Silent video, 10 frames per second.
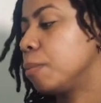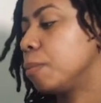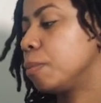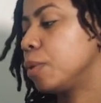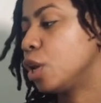
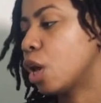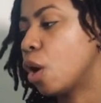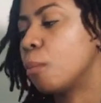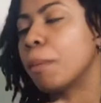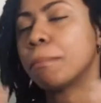you
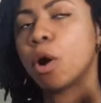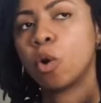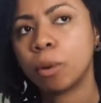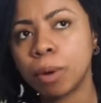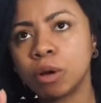know, my
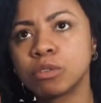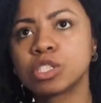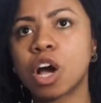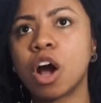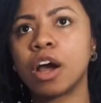hormones
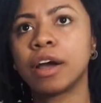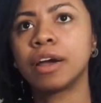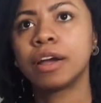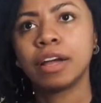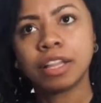
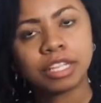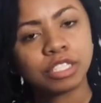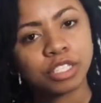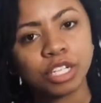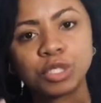are,
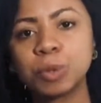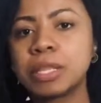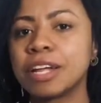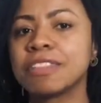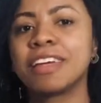they're doing
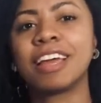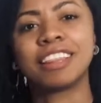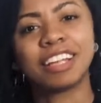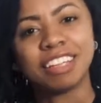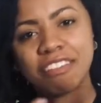their thing.
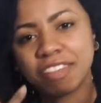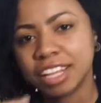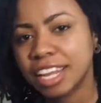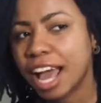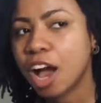They're
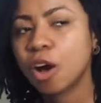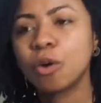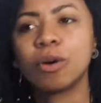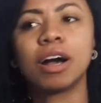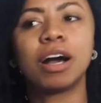leveling
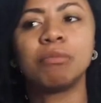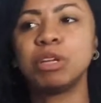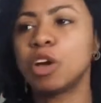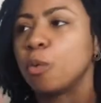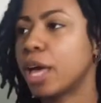out. You
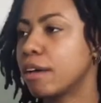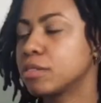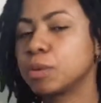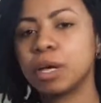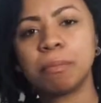know, we have
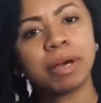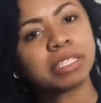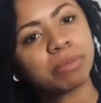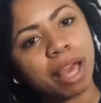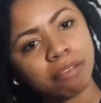some good
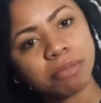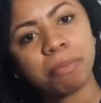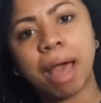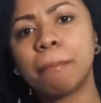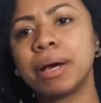months, we have some
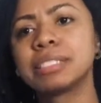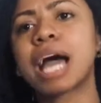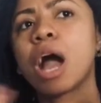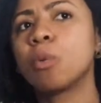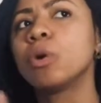bad months.
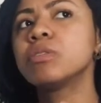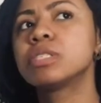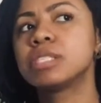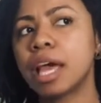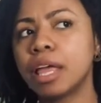I will
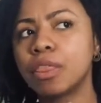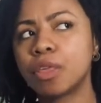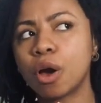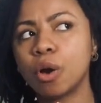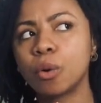say
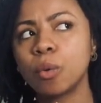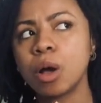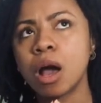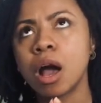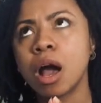though,
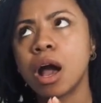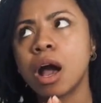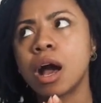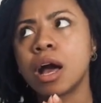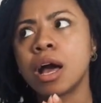
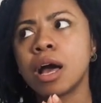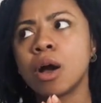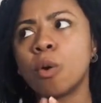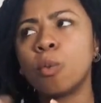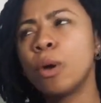
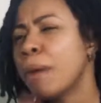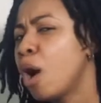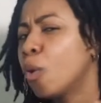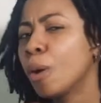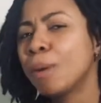when
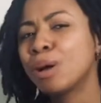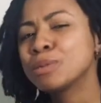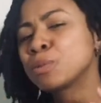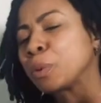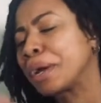my
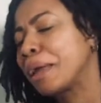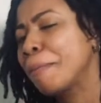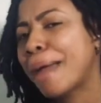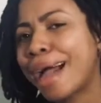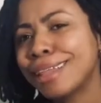hormones were
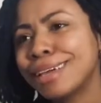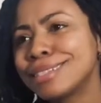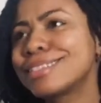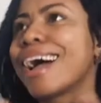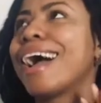
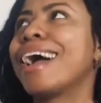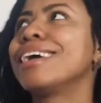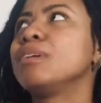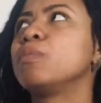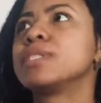imbalanced,
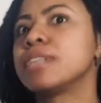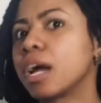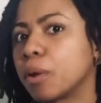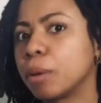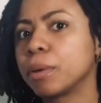I was
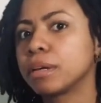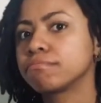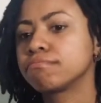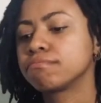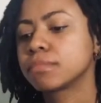not
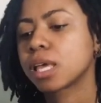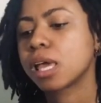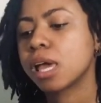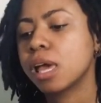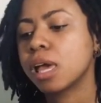cramping.
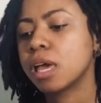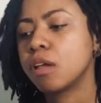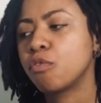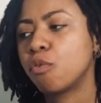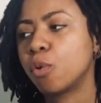
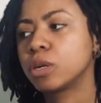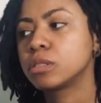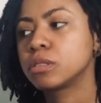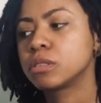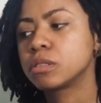And for
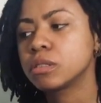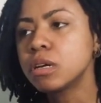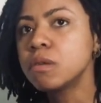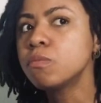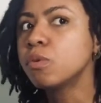some
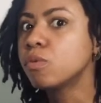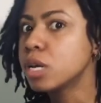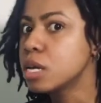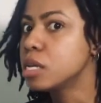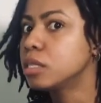
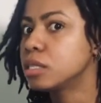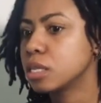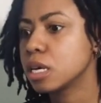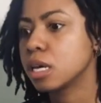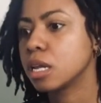
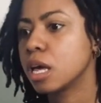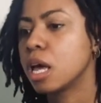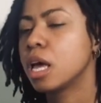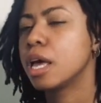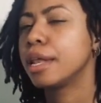reason,
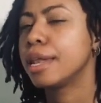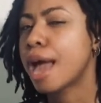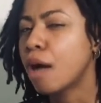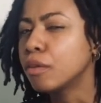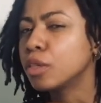
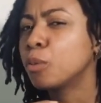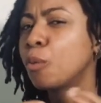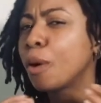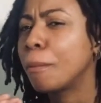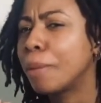now that they're
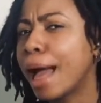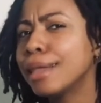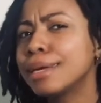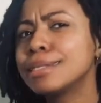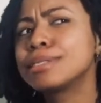more
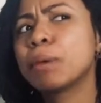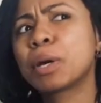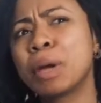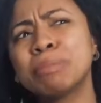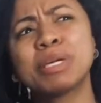balanced, my
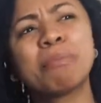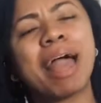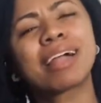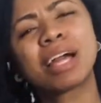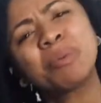crimps are
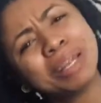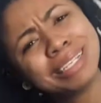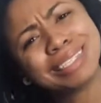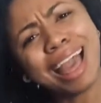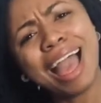back. Like, what
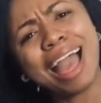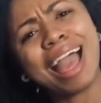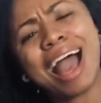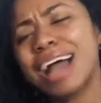is that?